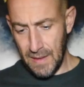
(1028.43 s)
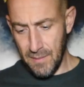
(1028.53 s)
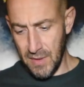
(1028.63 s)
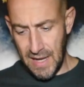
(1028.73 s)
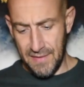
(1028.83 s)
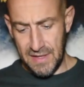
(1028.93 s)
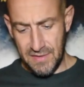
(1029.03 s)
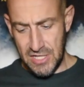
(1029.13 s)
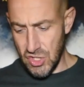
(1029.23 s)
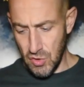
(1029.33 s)
But yeah,
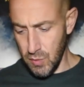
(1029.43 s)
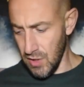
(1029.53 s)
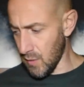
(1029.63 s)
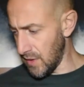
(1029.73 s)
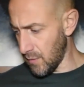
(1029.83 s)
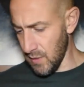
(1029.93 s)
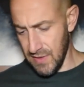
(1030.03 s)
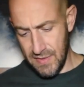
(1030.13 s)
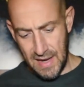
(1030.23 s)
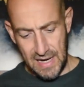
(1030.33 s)
these should work
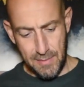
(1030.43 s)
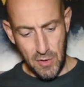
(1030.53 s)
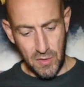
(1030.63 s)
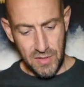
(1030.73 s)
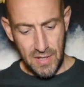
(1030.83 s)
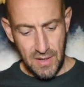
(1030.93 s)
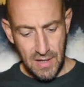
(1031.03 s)
with any boot.